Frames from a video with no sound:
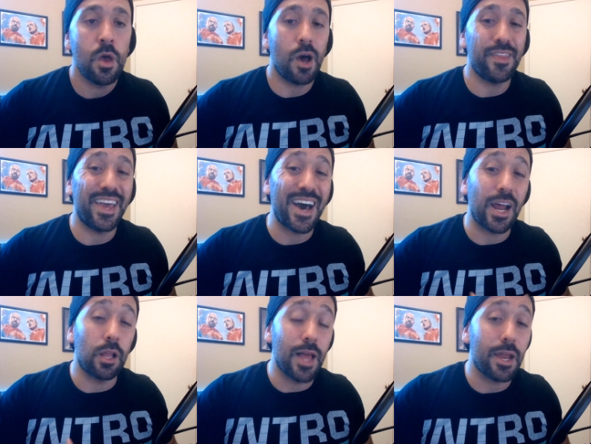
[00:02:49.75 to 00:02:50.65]
Uh, they got
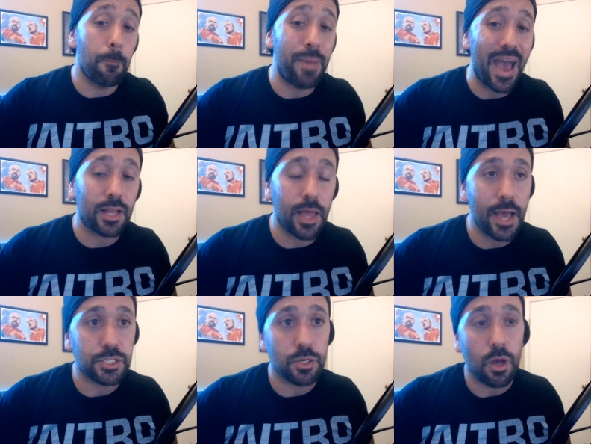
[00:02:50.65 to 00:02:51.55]
a lot of
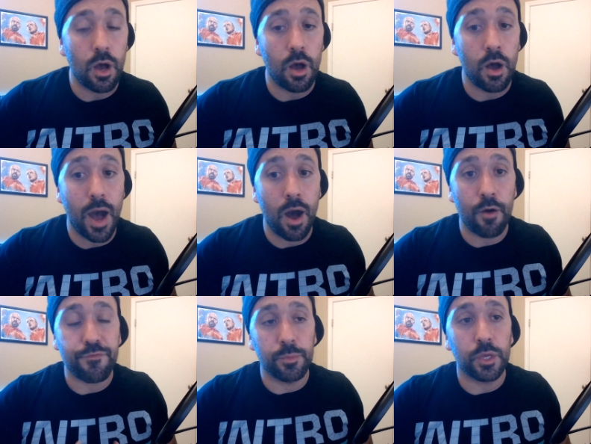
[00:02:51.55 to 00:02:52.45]
backlash uh, uh,
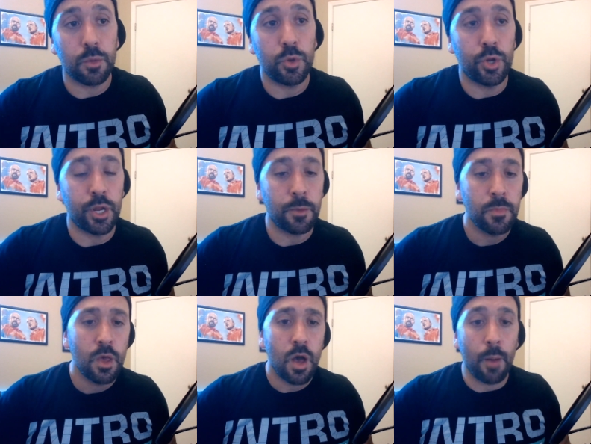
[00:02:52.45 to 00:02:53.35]
from the community.
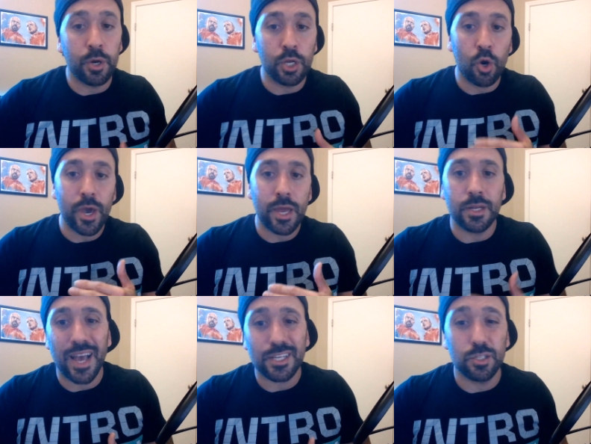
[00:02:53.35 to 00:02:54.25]
I'm going to go ahead
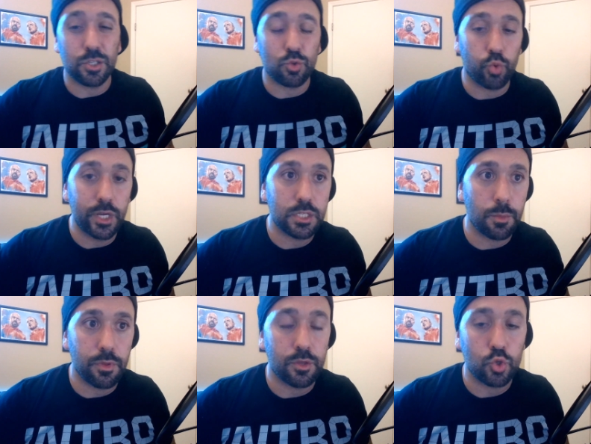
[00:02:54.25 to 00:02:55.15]
and actually just read
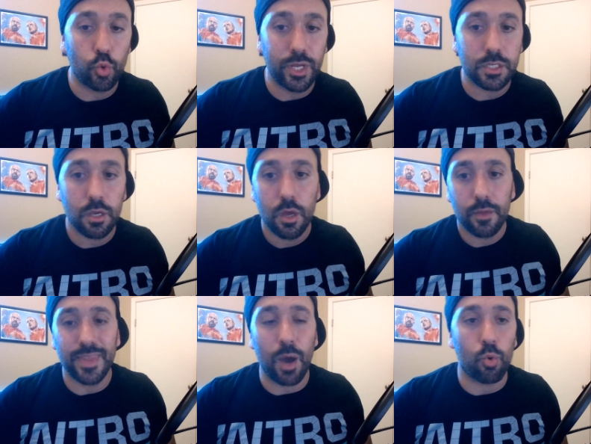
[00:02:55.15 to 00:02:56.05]
some of the tweets
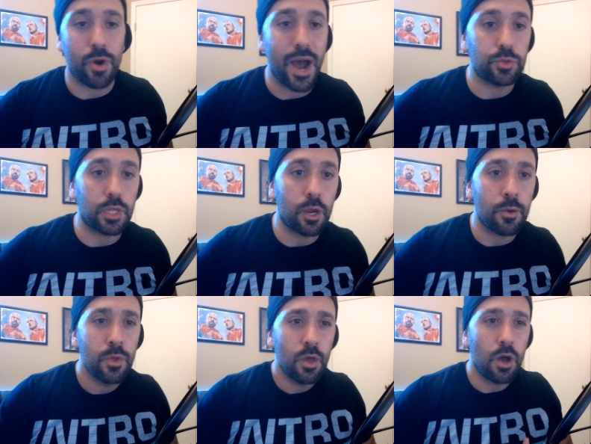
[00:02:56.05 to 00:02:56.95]
that were out
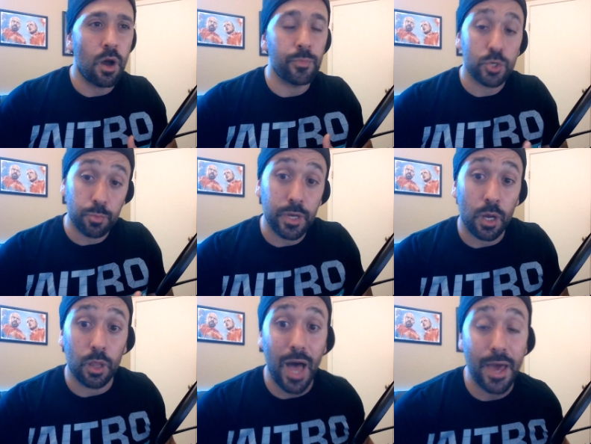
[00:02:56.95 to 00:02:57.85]
there. Um, there's been
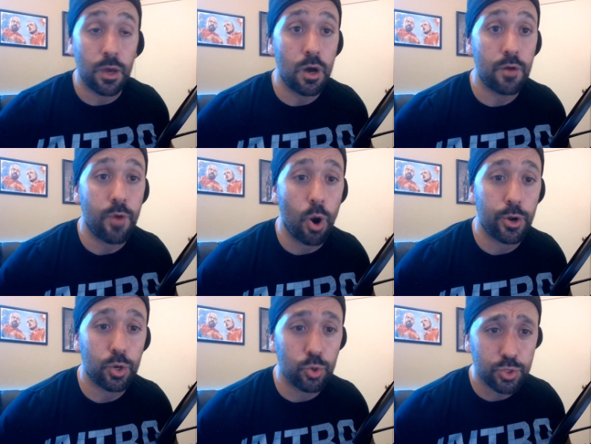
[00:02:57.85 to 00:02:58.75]
a lot of
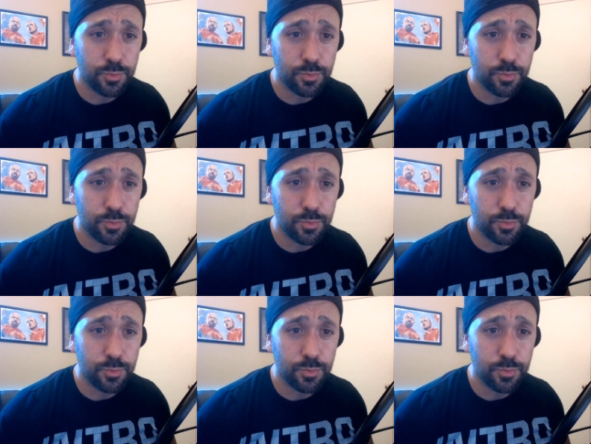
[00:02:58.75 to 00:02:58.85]
articles.